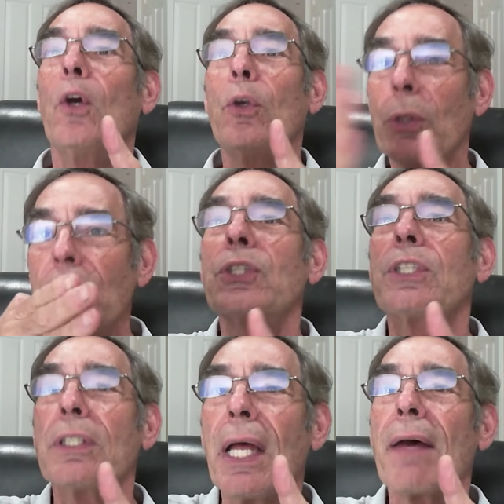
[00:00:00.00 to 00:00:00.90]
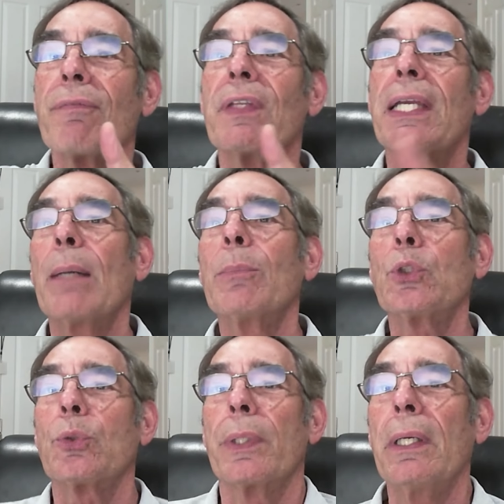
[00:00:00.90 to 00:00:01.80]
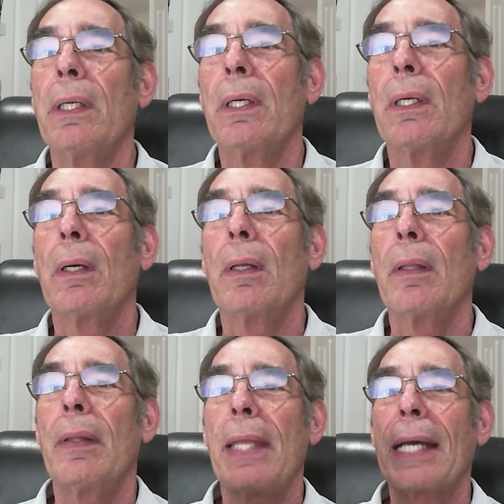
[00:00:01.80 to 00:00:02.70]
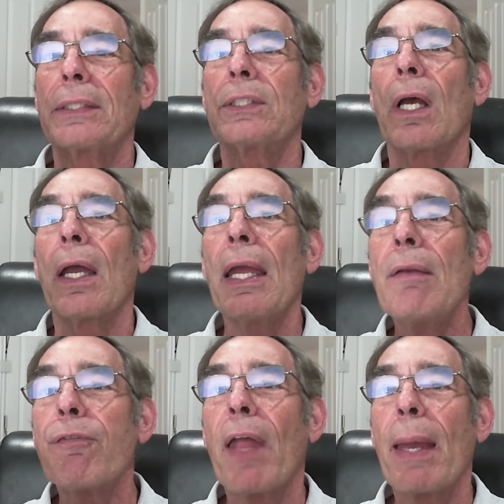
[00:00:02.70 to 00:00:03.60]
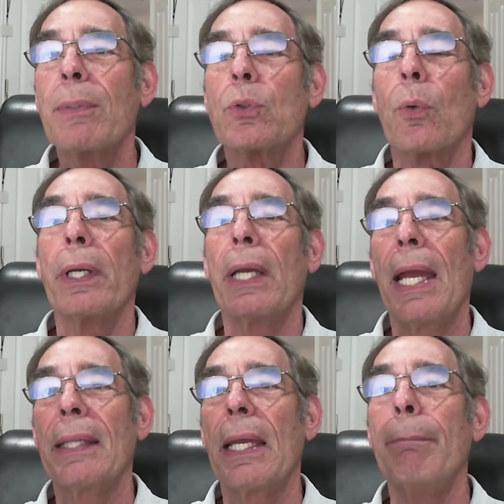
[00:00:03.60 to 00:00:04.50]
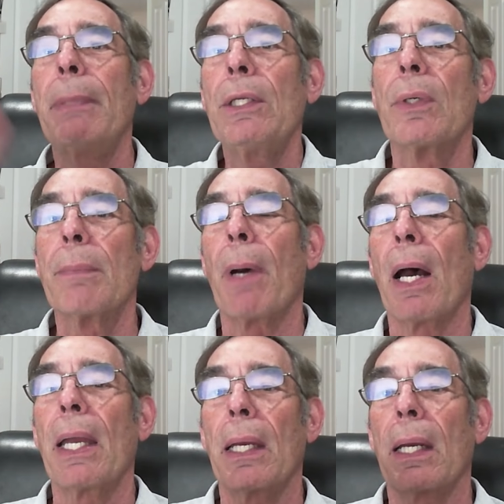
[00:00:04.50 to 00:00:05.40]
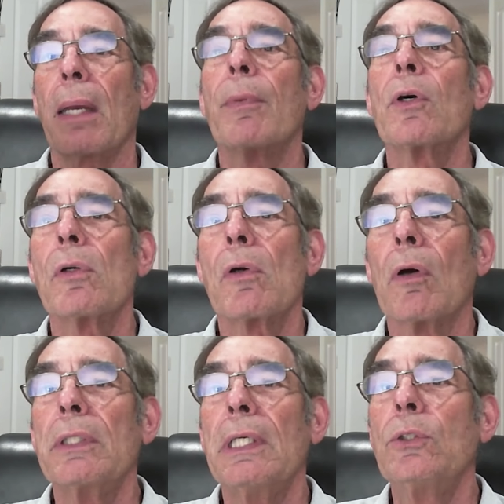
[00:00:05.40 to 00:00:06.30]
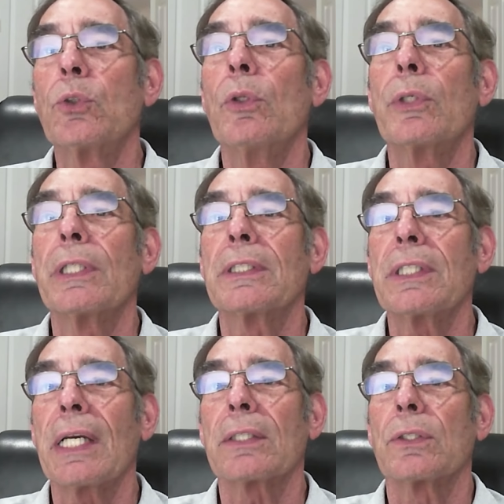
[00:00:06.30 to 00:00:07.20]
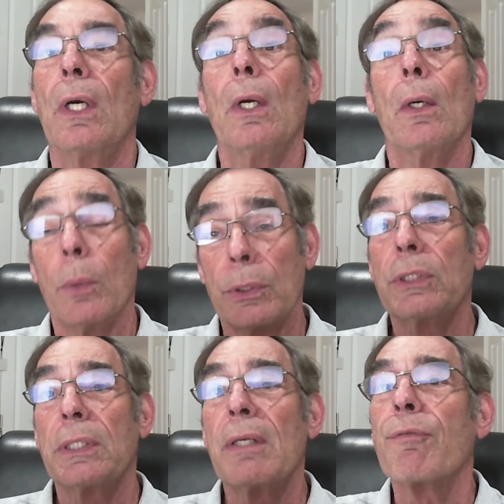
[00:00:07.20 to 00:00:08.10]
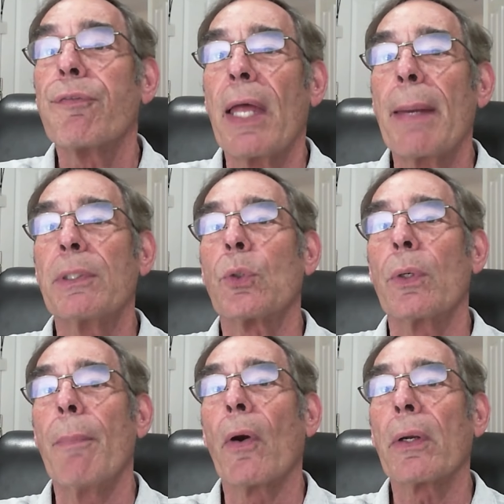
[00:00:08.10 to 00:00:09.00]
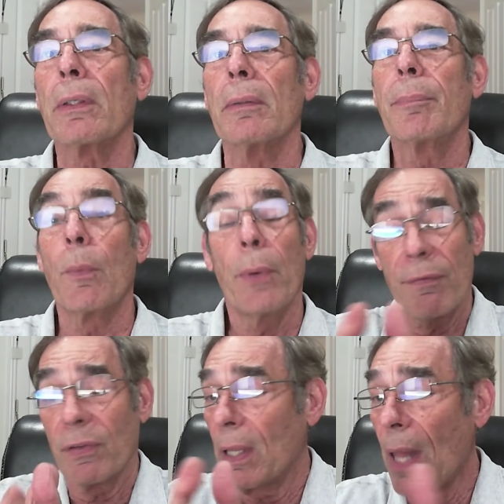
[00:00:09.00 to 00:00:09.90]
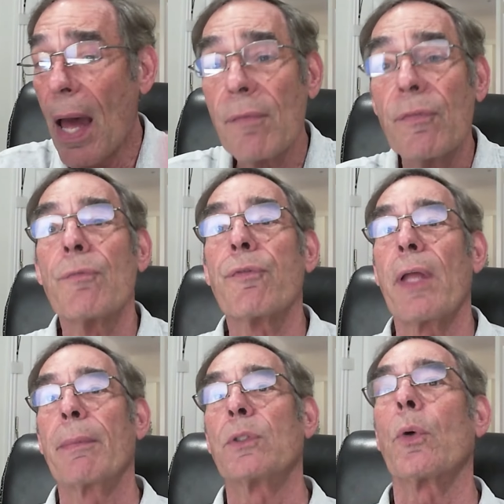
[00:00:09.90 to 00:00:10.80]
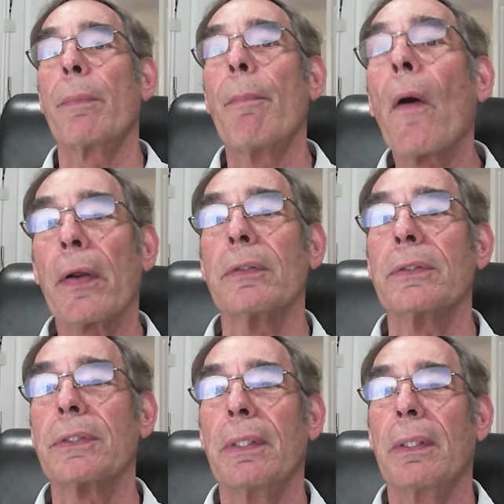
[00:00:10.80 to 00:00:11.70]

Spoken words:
you can still have the chemistry that's inflammatory, and they meter it by a chemical called interleukin-6, which is an inflammatory marker. But we have a lot of inflammatory markers.